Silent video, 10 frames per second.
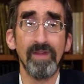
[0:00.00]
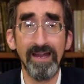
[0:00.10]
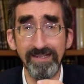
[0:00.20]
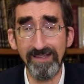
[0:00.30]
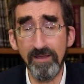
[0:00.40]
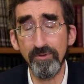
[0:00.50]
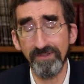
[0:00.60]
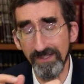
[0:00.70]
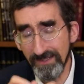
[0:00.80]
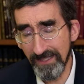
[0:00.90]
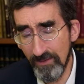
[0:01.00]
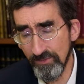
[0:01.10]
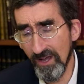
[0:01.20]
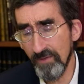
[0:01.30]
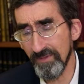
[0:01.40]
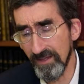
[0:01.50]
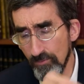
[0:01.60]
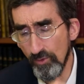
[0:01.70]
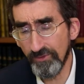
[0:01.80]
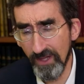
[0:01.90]
And he's able at the same time that he
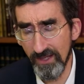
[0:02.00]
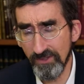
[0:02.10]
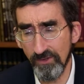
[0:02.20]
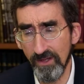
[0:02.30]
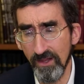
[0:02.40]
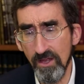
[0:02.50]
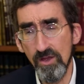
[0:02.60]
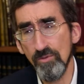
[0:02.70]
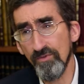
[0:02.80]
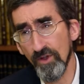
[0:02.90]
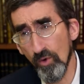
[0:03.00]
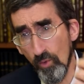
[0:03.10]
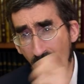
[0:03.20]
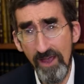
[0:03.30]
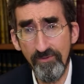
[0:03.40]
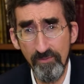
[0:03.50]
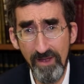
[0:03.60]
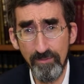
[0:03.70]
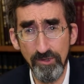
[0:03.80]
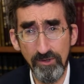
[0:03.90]
moves to Israel, moving away from
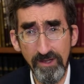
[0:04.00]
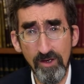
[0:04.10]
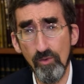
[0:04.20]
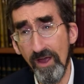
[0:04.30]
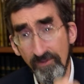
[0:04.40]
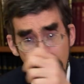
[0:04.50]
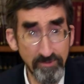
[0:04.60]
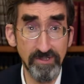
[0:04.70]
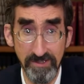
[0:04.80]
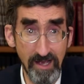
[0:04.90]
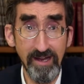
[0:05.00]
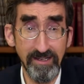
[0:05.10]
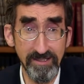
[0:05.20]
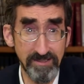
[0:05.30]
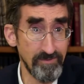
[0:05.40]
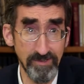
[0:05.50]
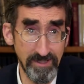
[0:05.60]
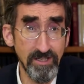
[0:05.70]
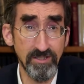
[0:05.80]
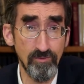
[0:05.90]
Babylonia, away from society and
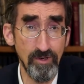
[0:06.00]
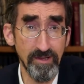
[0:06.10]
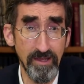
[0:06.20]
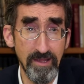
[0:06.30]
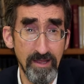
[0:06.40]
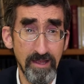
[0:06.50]
civilization, really,